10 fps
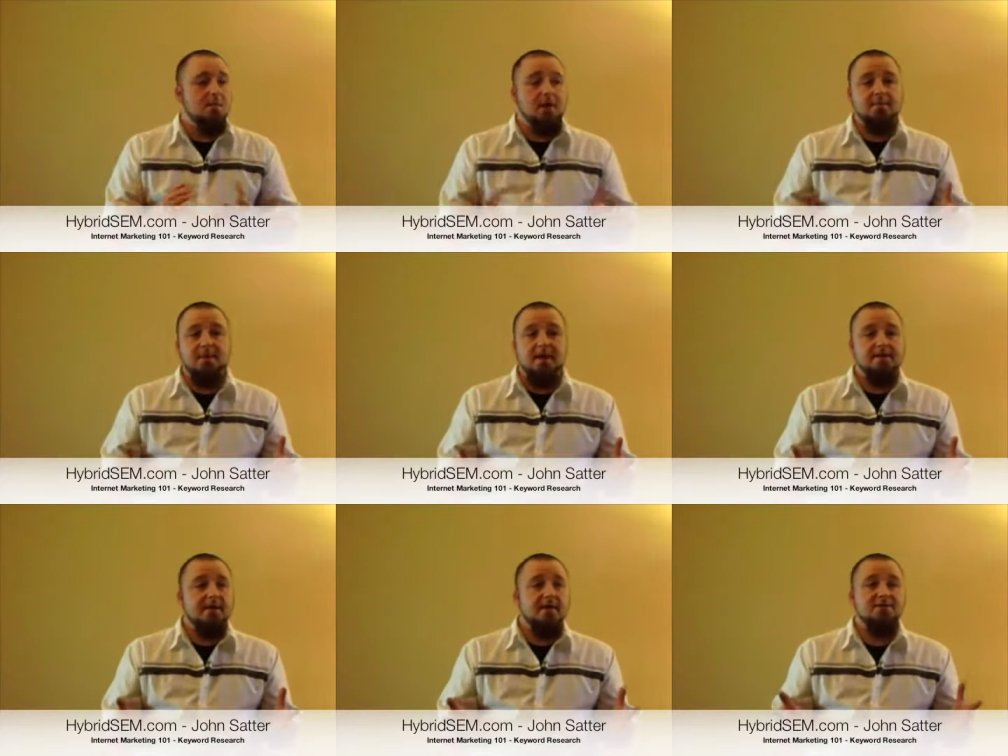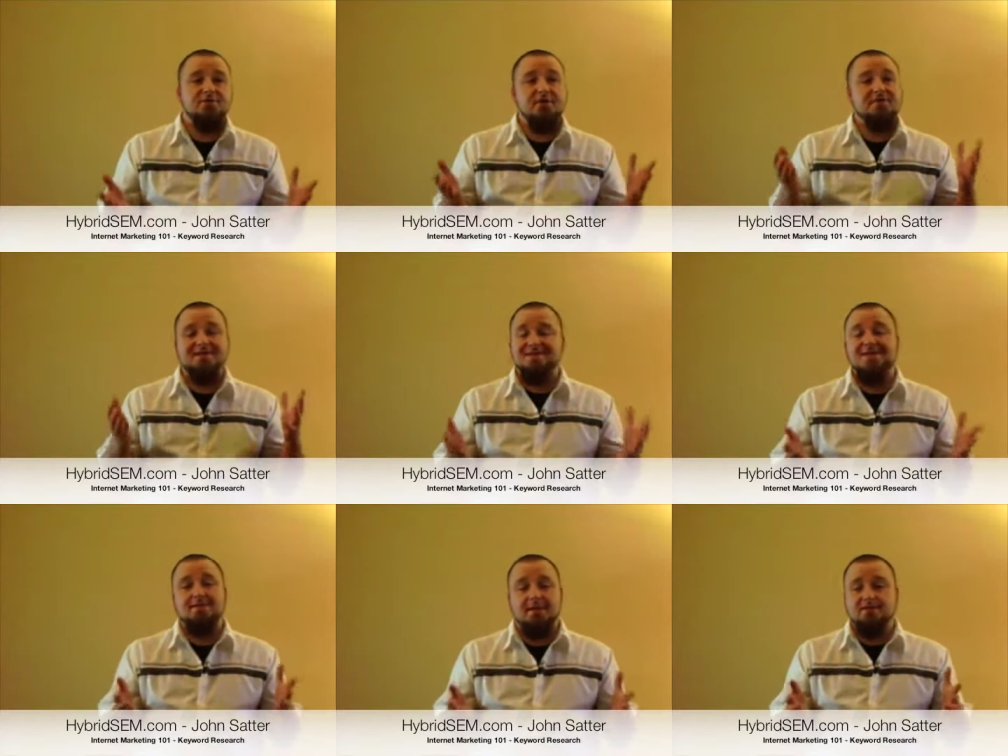Bottom line guys, you have to
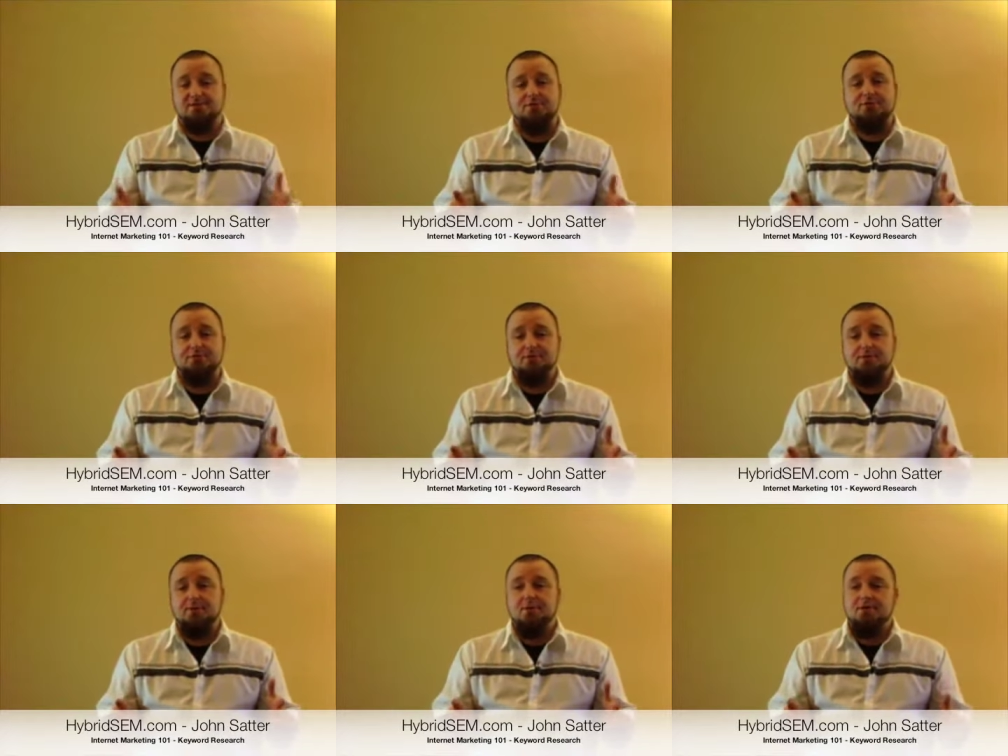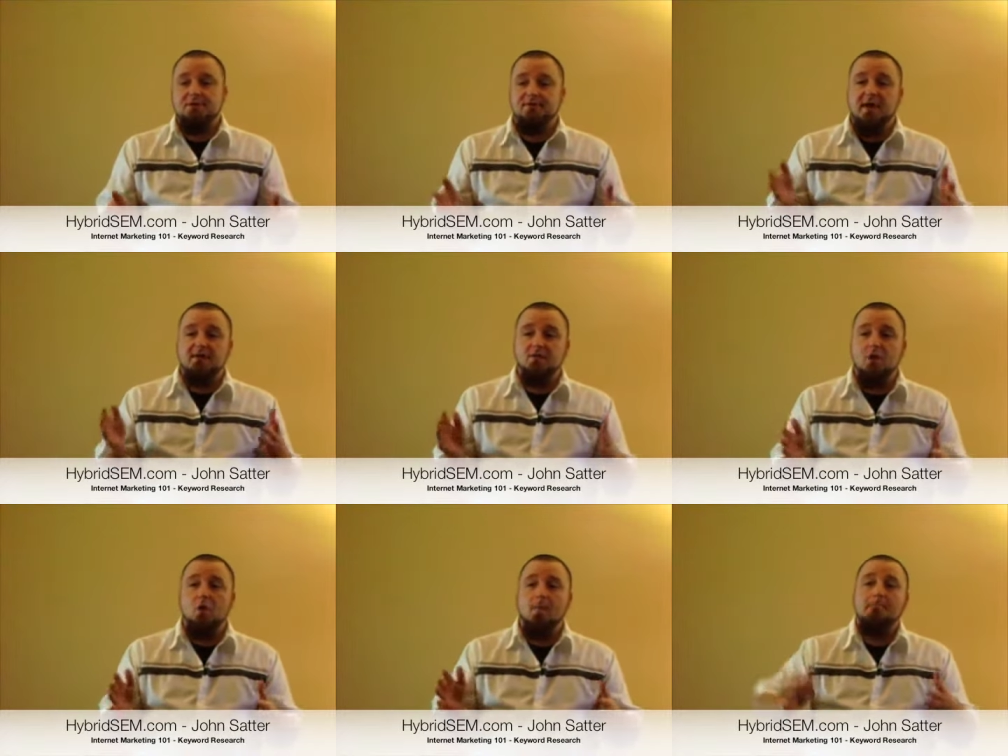think like a searcher. You got to
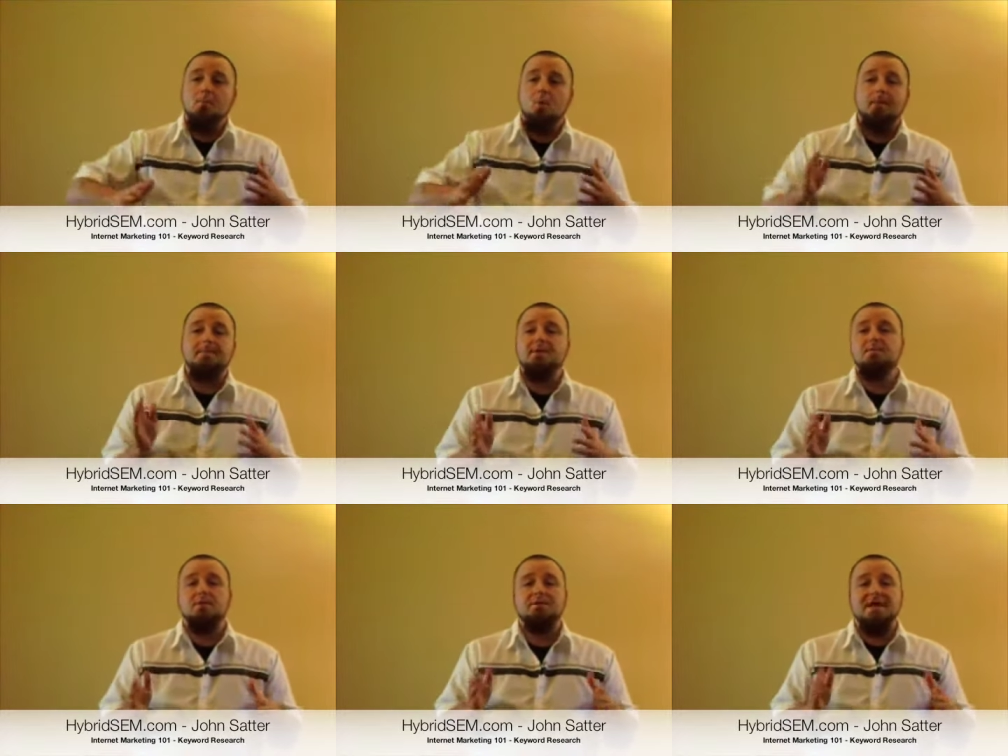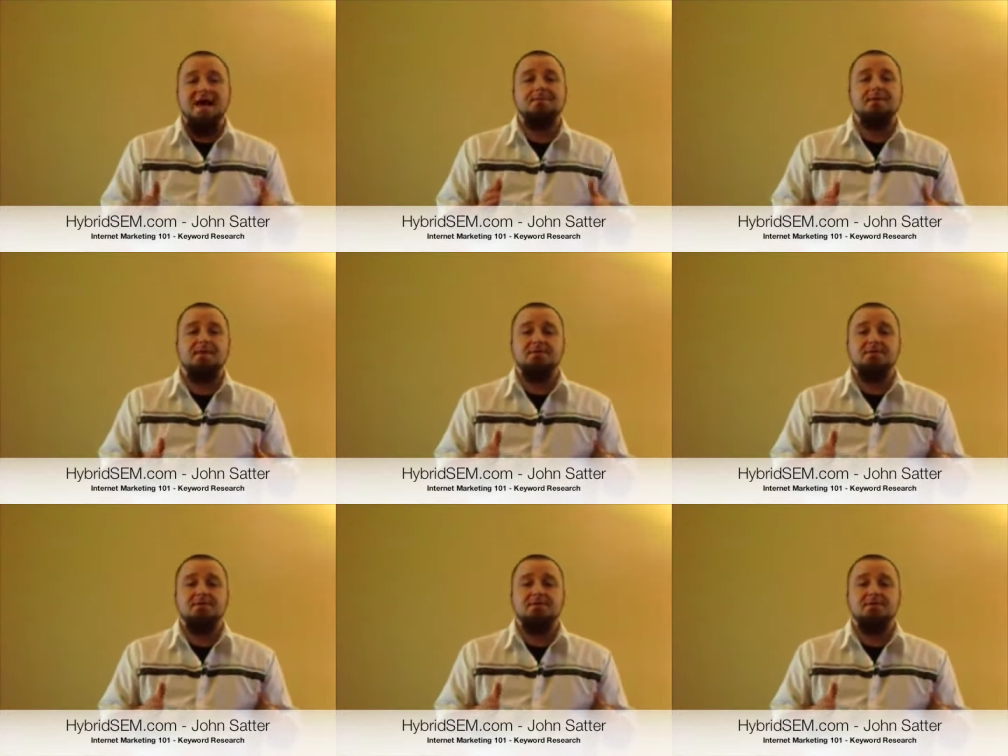know what people are typing